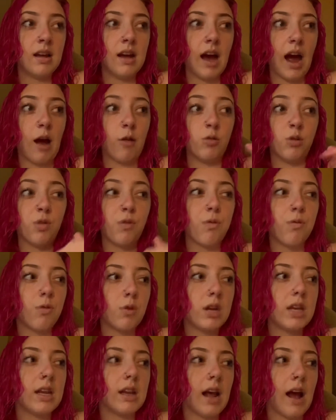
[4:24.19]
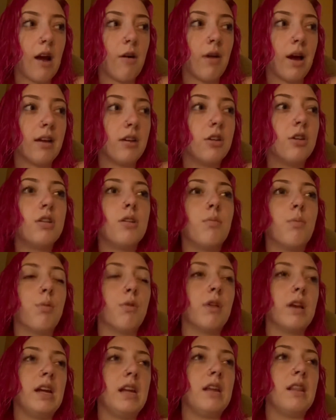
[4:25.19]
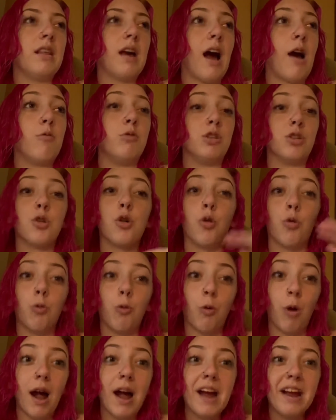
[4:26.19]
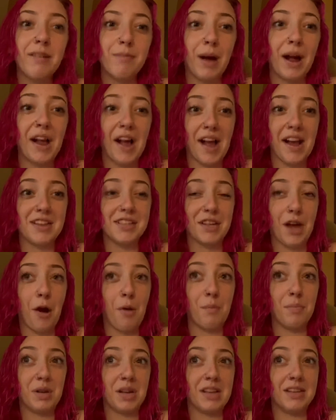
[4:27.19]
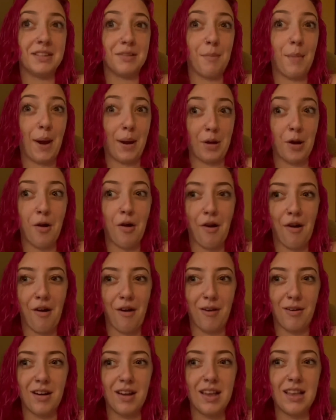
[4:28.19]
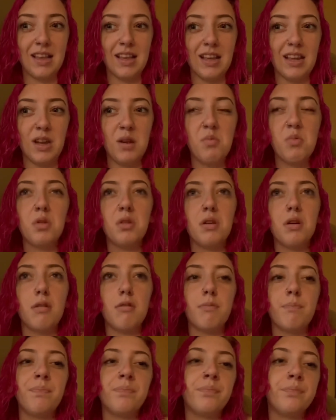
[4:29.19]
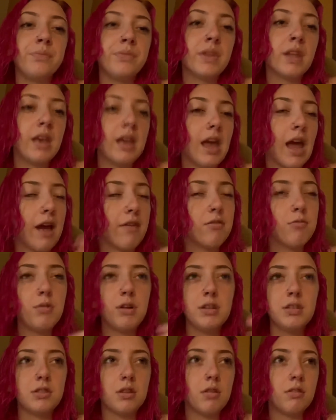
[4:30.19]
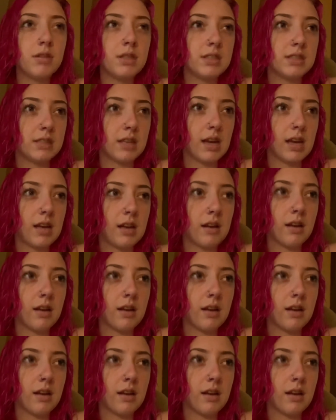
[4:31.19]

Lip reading: I was freaking out. I couldn't breathe. I was crying my eyes out because of my car. Even though everyone's always like,